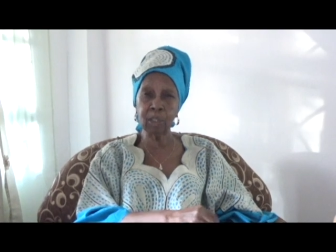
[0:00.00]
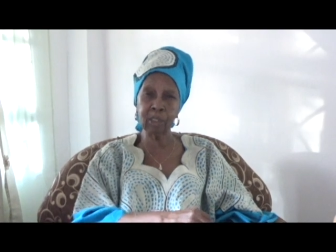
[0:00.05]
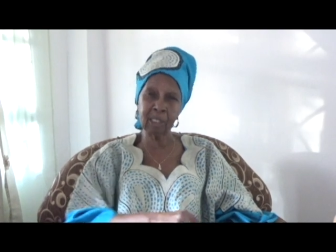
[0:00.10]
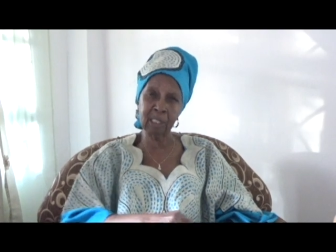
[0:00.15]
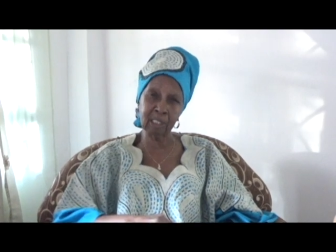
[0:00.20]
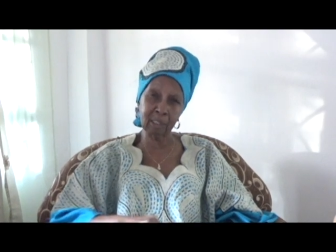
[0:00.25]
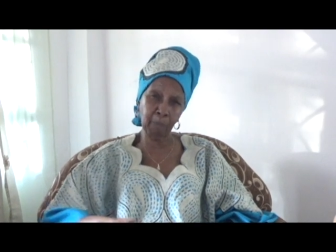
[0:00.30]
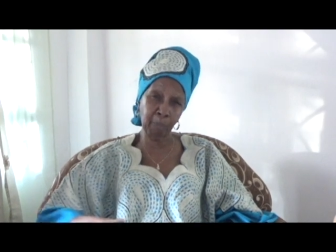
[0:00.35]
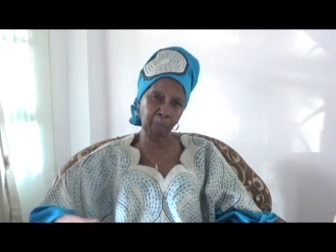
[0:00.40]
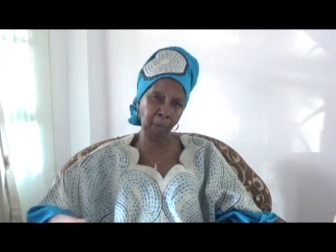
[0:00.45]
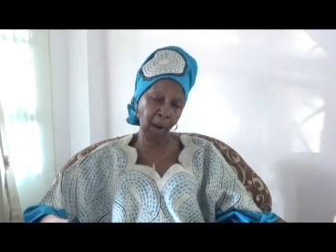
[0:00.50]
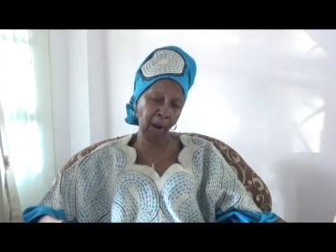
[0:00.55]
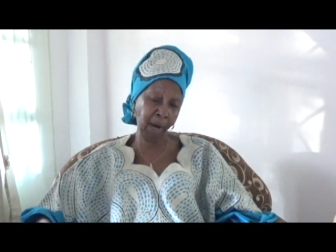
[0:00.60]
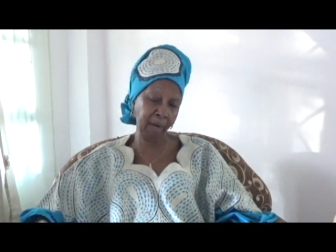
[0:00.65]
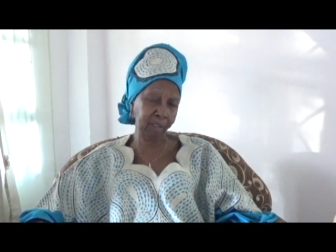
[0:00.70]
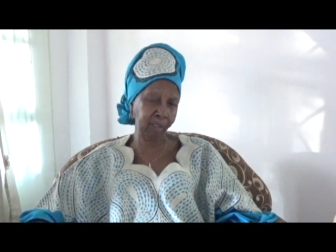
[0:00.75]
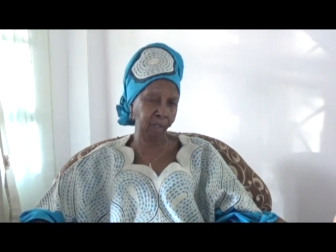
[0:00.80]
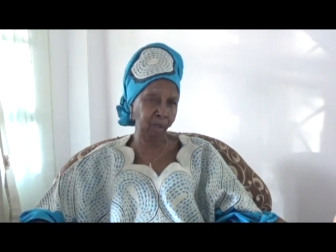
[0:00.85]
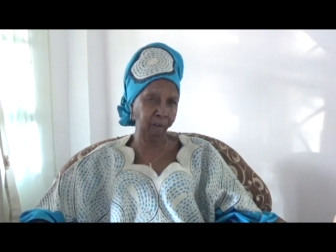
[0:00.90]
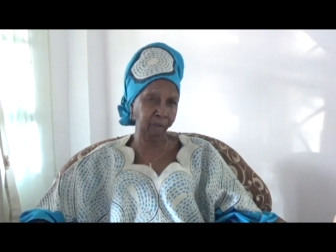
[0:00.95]
The sea walls
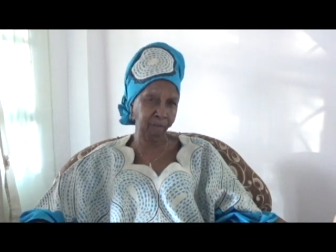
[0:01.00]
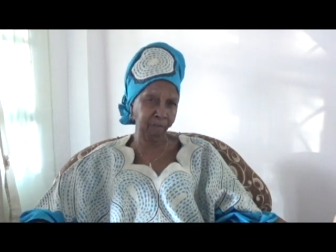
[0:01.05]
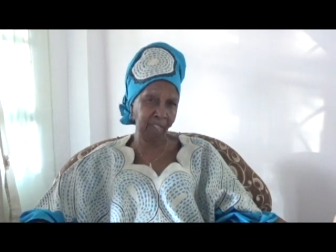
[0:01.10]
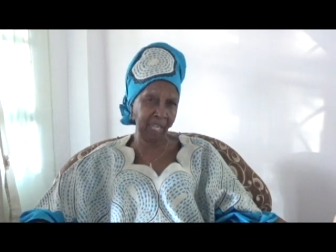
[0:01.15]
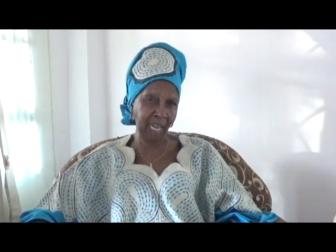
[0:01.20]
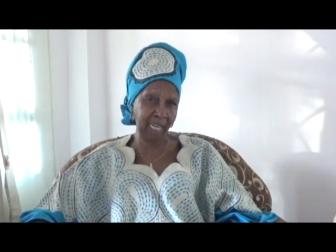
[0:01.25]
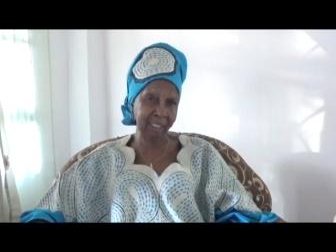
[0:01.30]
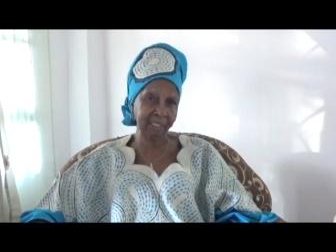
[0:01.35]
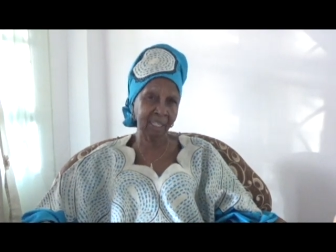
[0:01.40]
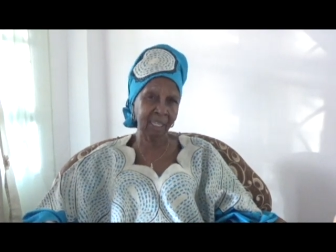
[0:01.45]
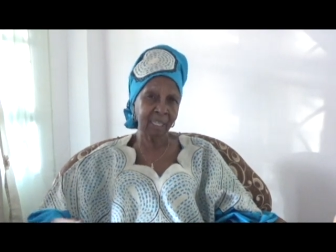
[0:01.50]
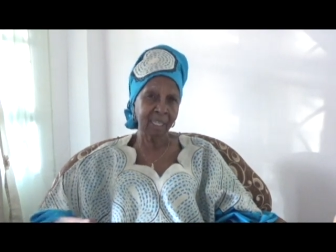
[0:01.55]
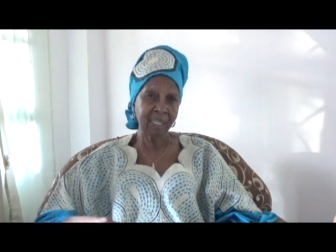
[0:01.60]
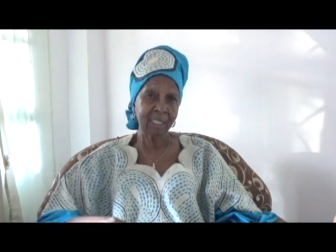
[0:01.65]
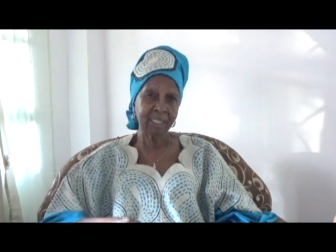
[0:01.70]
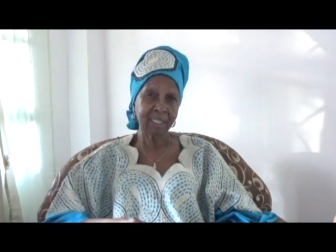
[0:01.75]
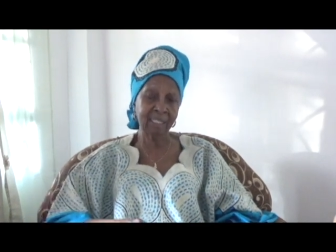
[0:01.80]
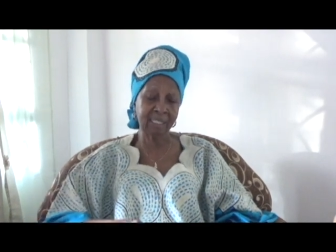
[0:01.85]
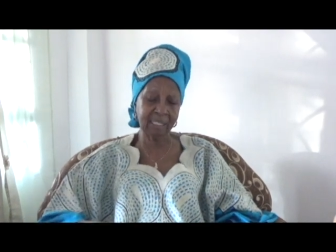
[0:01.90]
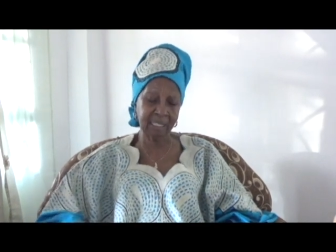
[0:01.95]
is a part of
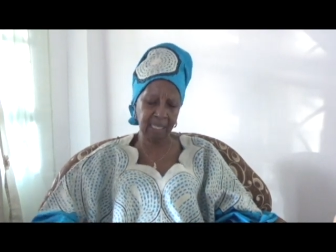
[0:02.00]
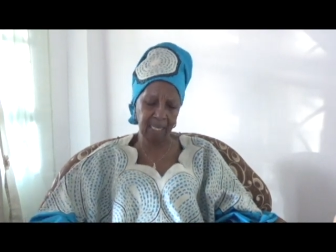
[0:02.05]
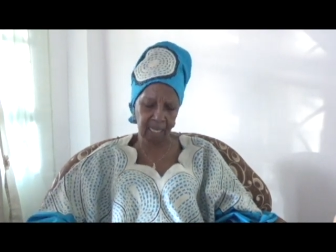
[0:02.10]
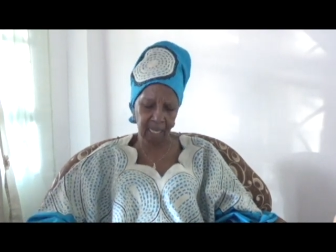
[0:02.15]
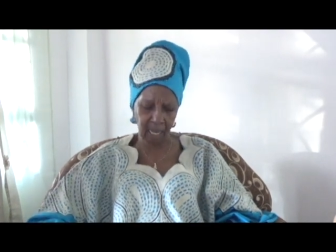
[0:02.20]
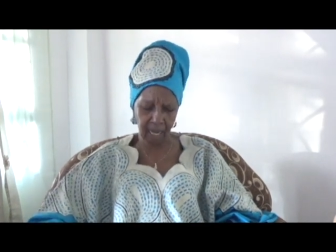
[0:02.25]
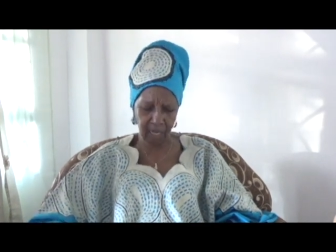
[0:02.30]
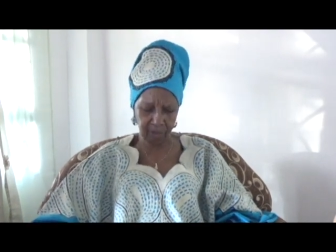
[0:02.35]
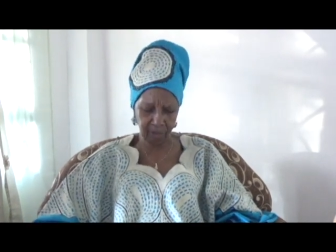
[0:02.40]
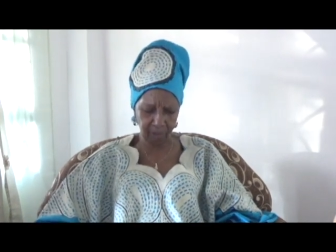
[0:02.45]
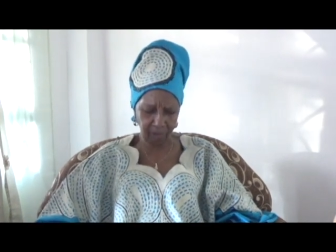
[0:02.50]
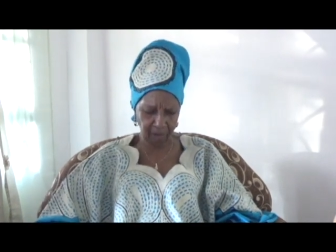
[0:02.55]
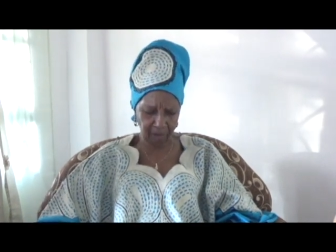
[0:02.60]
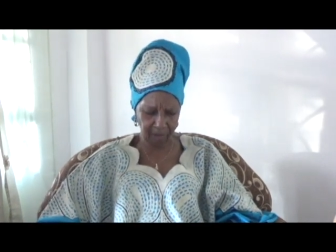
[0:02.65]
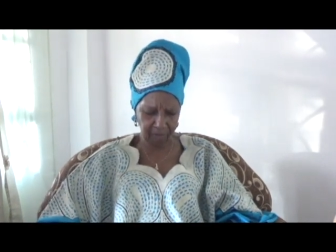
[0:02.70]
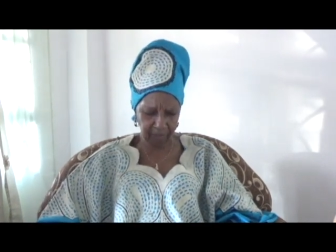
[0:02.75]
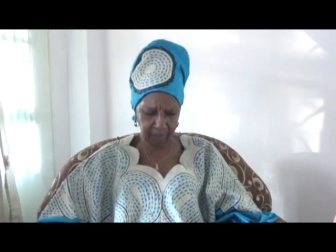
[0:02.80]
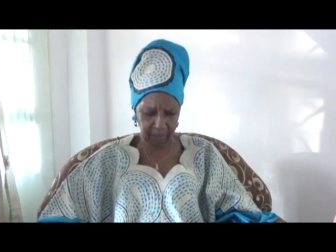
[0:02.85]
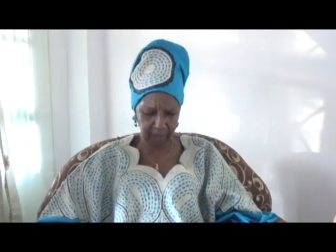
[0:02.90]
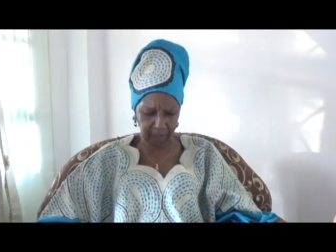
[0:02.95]
that
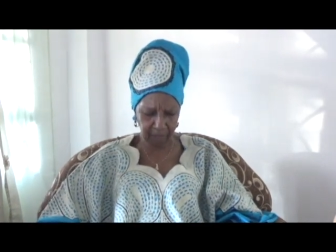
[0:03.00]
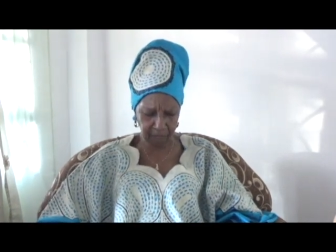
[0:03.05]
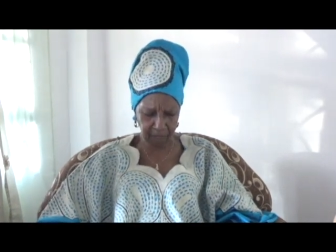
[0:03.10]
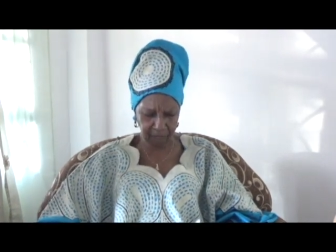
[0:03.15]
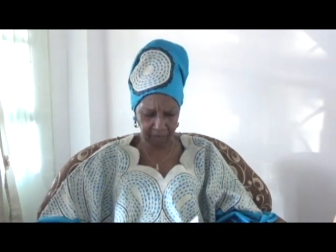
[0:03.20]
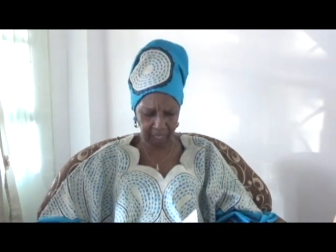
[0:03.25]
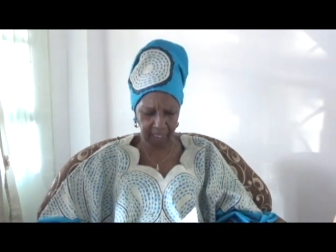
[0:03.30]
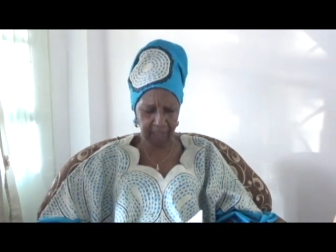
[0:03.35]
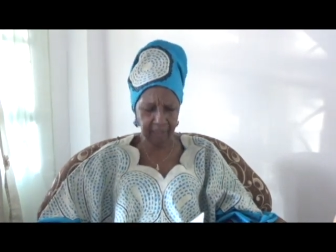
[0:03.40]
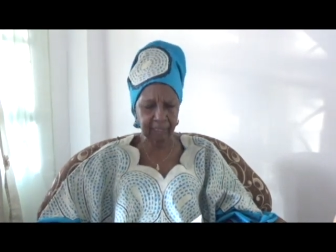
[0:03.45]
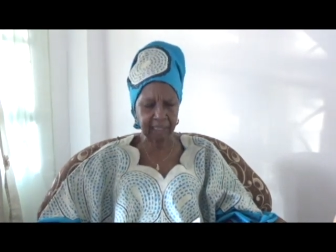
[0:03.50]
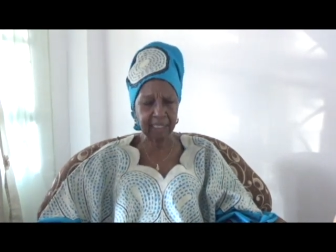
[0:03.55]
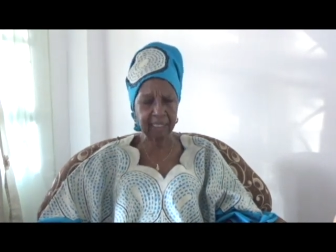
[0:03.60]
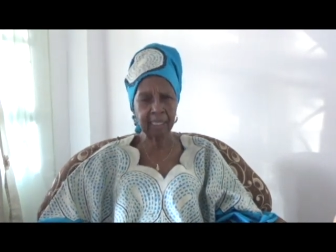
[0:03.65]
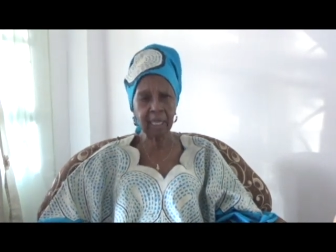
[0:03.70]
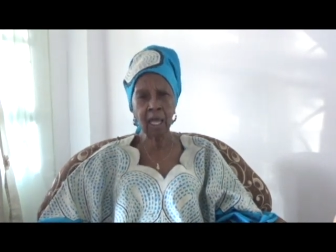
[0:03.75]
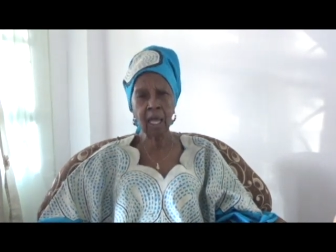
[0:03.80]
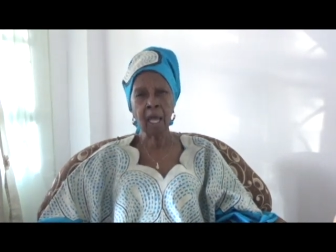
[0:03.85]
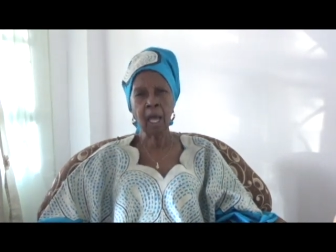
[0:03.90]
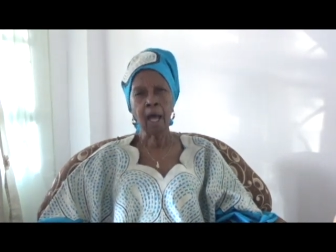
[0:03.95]
sea and river
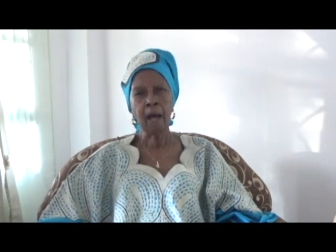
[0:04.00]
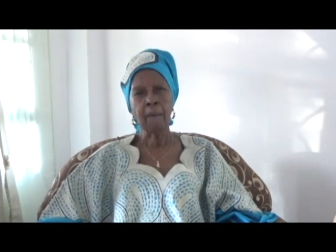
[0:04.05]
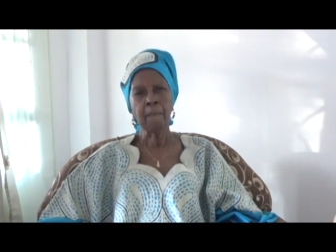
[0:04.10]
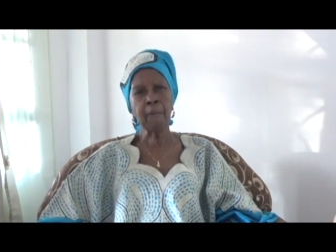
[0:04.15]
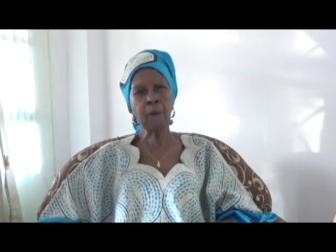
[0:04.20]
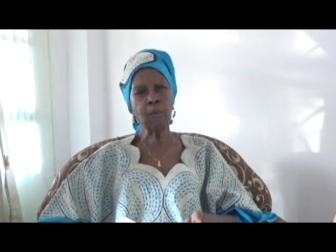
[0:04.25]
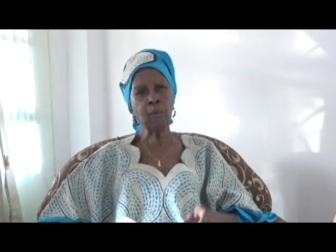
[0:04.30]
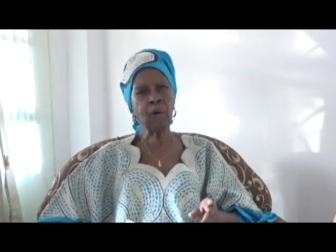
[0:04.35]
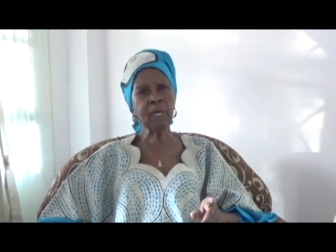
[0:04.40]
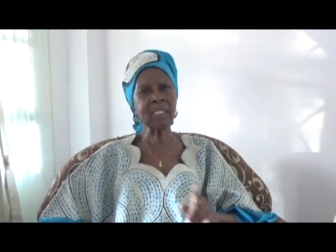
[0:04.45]
defense.